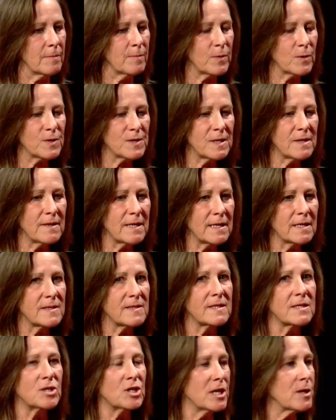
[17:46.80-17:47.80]
person that
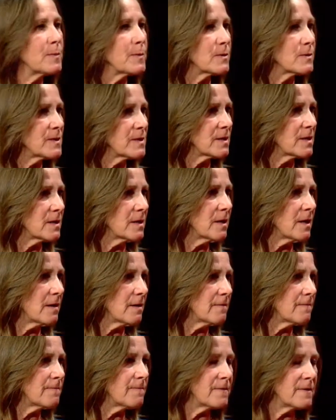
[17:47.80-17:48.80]
is the chairperson
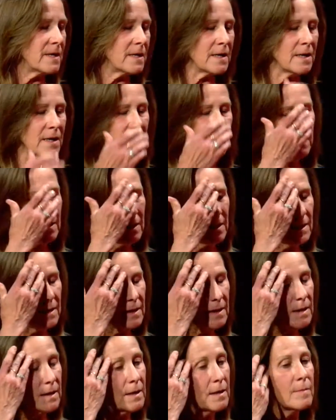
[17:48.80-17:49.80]
of the
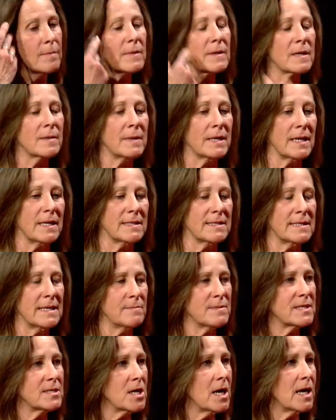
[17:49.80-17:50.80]
committee, his
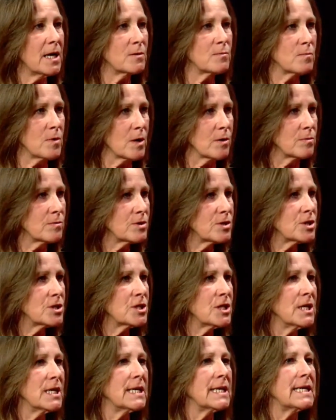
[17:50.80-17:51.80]
name's Todd Roach.